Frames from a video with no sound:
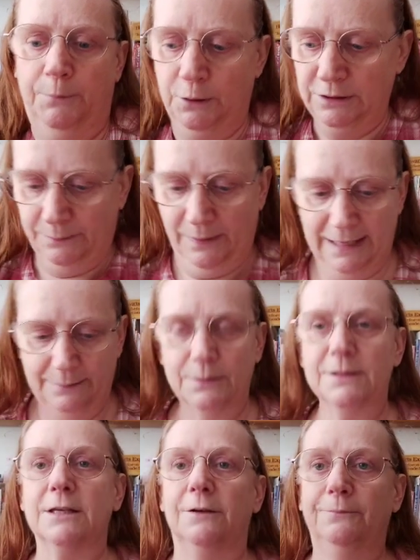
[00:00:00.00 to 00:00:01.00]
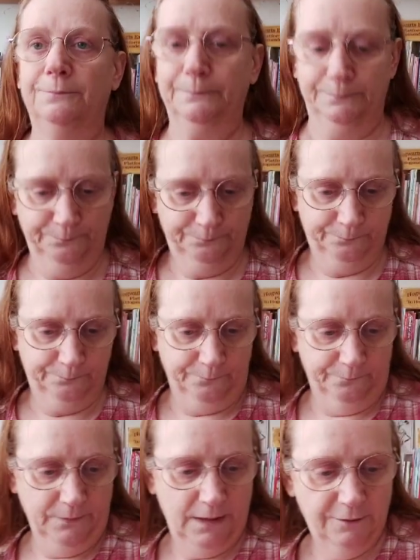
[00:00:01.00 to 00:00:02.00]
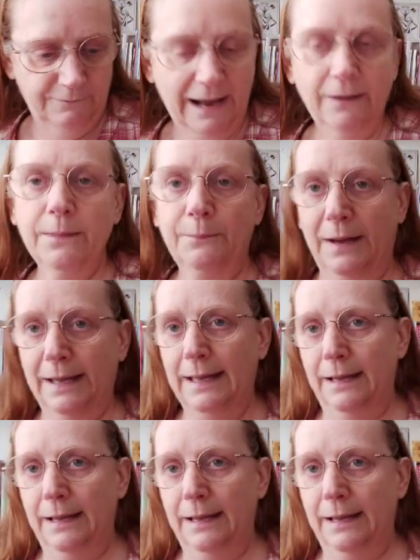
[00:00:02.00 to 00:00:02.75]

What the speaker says: Putting the papers around the